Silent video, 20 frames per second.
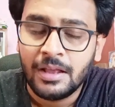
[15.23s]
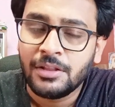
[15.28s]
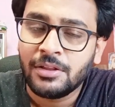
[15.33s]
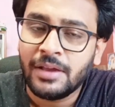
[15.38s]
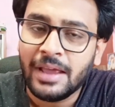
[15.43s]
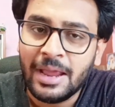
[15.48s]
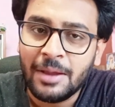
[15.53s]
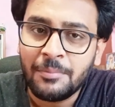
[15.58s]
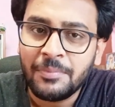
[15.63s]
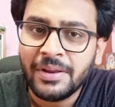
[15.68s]

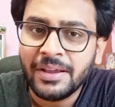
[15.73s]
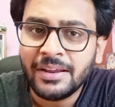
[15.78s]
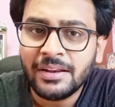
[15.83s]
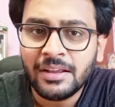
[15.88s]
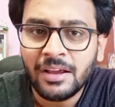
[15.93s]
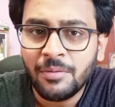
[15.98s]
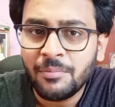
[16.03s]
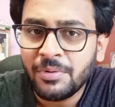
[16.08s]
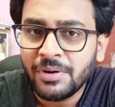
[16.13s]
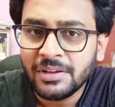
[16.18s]
the mtech in
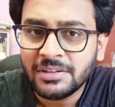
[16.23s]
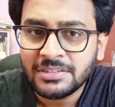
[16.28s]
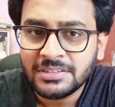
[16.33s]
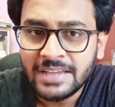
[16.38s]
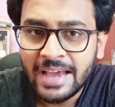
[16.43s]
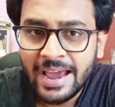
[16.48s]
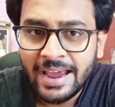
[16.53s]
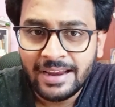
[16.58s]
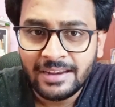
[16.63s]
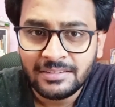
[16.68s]
computer
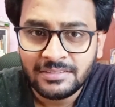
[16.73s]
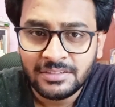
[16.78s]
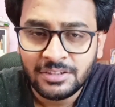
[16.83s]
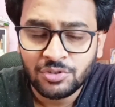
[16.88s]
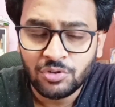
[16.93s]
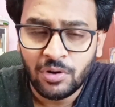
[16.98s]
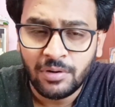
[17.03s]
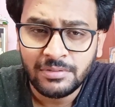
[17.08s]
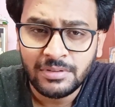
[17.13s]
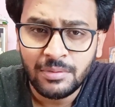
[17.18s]
science
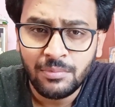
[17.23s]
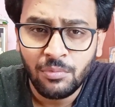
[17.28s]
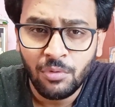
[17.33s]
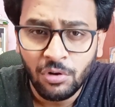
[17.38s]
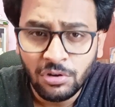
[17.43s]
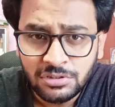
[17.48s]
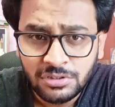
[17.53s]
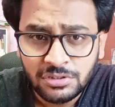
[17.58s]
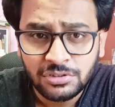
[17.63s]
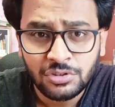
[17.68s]
is one of the
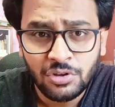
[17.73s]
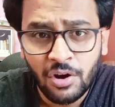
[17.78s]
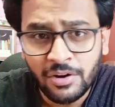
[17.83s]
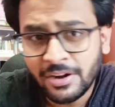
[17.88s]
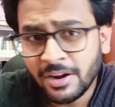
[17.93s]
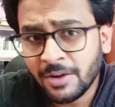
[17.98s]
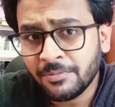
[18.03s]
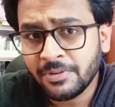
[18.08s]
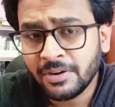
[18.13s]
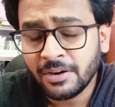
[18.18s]
most
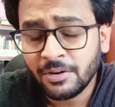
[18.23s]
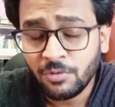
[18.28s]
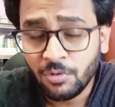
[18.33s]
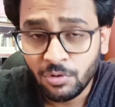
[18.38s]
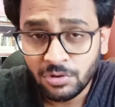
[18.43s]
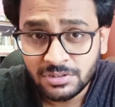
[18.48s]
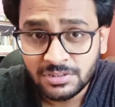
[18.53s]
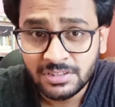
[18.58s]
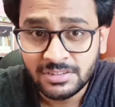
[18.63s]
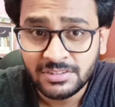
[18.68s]
sought after
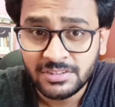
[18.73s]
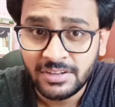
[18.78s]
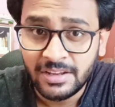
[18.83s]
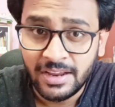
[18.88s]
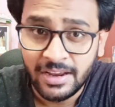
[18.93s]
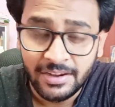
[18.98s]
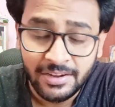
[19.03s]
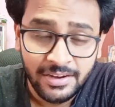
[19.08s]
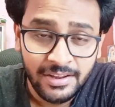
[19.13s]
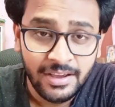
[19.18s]
courses in
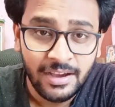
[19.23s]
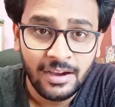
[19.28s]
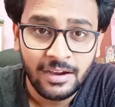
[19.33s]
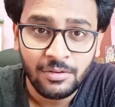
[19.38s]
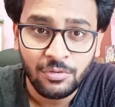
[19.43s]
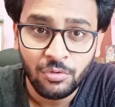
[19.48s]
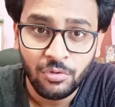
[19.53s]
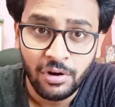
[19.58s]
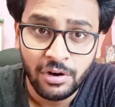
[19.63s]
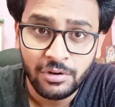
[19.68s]
india
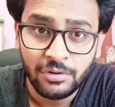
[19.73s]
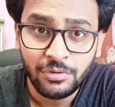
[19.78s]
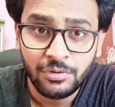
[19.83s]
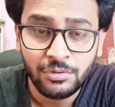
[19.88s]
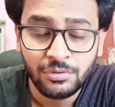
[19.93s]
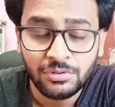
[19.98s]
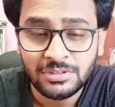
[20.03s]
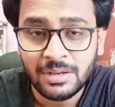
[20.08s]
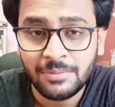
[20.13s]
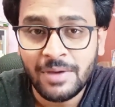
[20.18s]
who want to
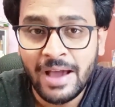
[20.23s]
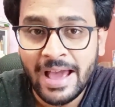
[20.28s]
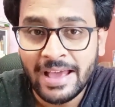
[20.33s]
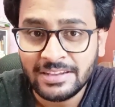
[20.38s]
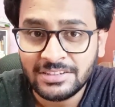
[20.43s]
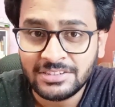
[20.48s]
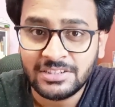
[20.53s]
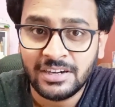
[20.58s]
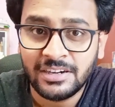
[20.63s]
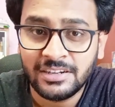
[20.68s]
do some
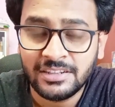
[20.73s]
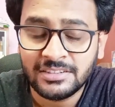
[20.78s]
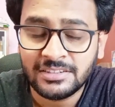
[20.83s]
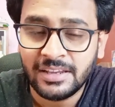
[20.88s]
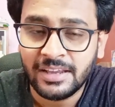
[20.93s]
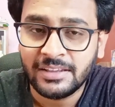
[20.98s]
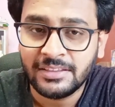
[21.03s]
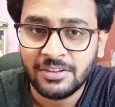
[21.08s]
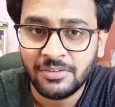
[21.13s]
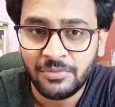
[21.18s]
higher studies
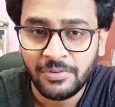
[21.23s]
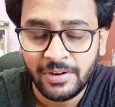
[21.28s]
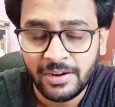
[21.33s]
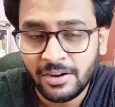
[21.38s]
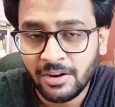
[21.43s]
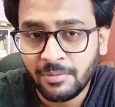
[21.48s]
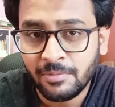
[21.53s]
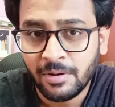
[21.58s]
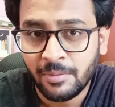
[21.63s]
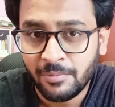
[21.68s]
in the
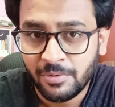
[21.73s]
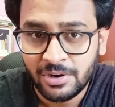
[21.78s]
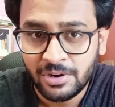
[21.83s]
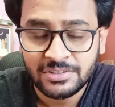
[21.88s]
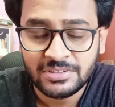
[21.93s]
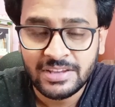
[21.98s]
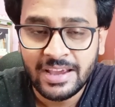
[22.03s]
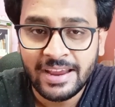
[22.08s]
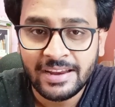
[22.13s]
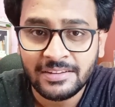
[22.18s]
field of computer
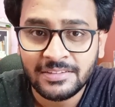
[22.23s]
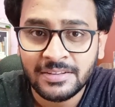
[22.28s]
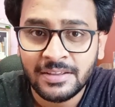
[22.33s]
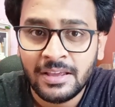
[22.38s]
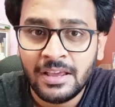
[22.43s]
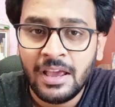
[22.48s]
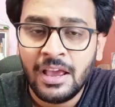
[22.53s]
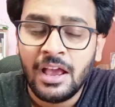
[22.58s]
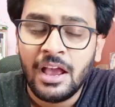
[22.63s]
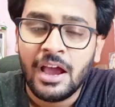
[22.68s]
science
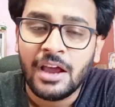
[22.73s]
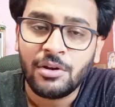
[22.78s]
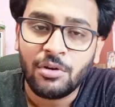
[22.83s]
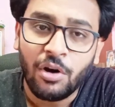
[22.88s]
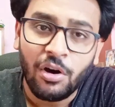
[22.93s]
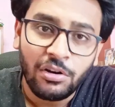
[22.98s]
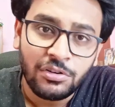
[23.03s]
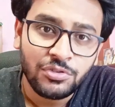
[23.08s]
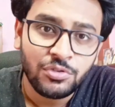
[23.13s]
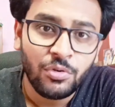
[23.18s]
and
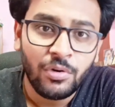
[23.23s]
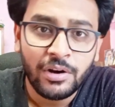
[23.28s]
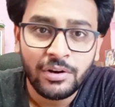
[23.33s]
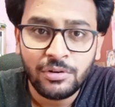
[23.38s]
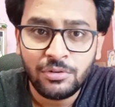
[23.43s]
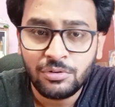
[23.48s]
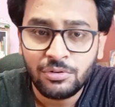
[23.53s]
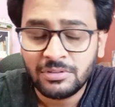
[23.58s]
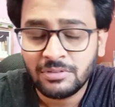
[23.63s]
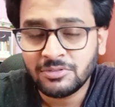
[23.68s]
also want
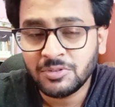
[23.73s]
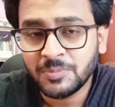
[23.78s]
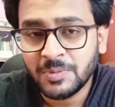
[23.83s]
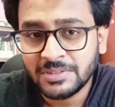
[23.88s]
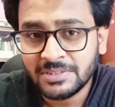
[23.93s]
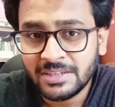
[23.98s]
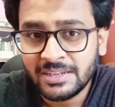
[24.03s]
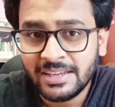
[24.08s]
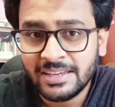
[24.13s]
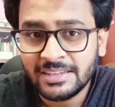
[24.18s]
to do some
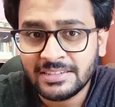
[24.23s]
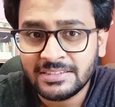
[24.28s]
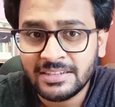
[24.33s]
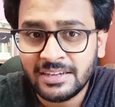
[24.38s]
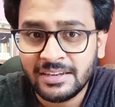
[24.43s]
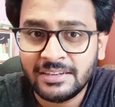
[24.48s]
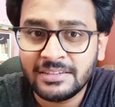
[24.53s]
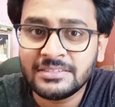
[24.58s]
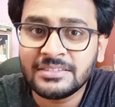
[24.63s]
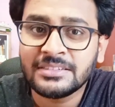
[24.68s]

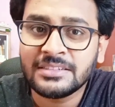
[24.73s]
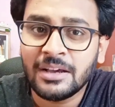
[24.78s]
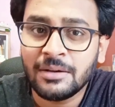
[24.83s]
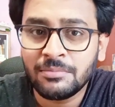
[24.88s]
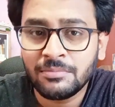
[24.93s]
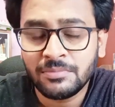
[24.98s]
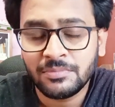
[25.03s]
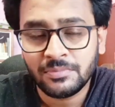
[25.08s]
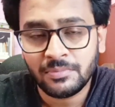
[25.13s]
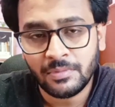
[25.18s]
specialization in
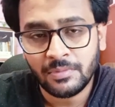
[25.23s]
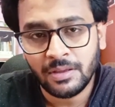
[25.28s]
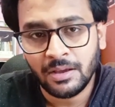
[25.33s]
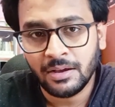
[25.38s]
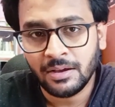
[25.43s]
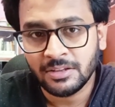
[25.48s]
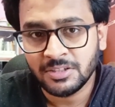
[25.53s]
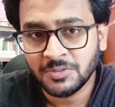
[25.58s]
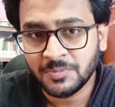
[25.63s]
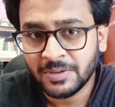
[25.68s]
some
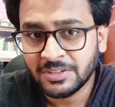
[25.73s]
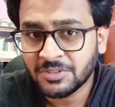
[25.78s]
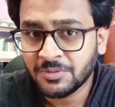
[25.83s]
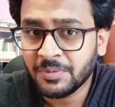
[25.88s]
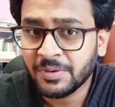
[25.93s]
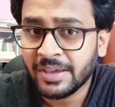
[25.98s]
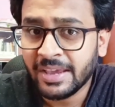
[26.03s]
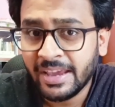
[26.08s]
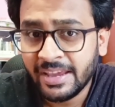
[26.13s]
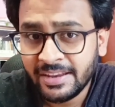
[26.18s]
uh,
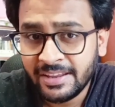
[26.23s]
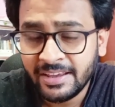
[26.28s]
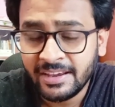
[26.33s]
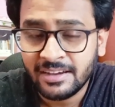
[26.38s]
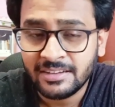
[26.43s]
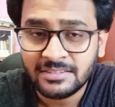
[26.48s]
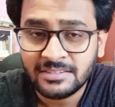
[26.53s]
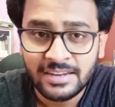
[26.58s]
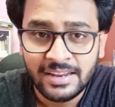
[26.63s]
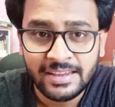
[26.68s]
specific
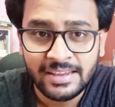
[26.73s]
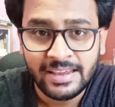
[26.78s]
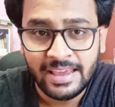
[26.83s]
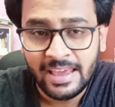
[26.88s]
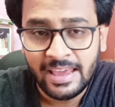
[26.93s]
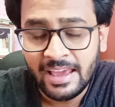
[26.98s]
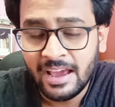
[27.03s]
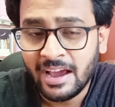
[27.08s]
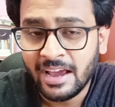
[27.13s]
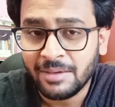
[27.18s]
areas like
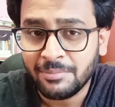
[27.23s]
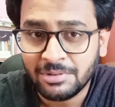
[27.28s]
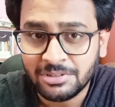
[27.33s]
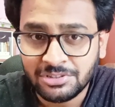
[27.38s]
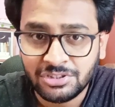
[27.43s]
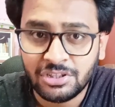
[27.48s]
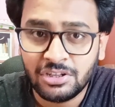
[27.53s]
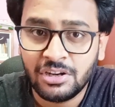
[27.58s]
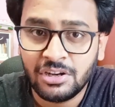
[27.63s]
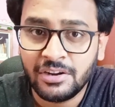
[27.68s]
ai
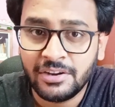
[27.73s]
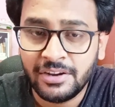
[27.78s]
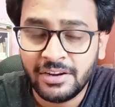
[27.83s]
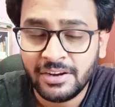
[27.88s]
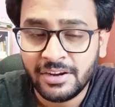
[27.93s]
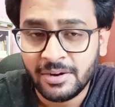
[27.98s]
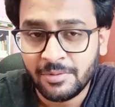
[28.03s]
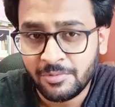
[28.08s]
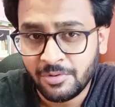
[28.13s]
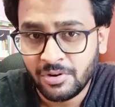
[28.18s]
machine
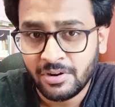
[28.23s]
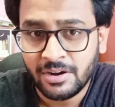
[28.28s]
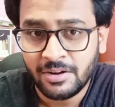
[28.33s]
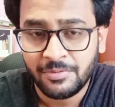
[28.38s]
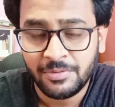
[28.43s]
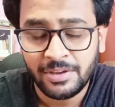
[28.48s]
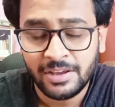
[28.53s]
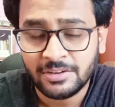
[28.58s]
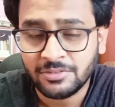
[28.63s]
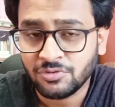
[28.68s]
learning
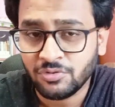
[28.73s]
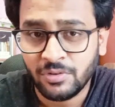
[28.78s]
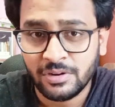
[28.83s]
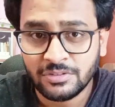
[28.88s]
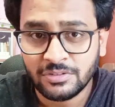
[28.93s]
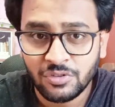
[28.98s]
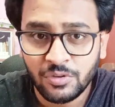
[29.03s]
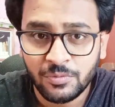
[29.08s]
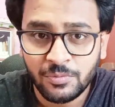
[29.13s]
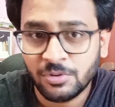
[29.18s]
cryptography and so on
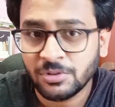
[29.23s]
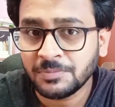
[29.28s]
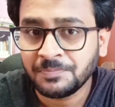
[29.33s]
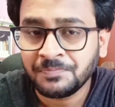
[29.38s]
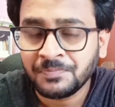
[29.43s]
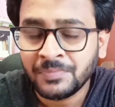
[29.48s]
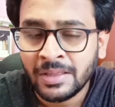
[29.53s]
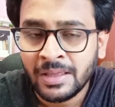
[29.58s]
and so forth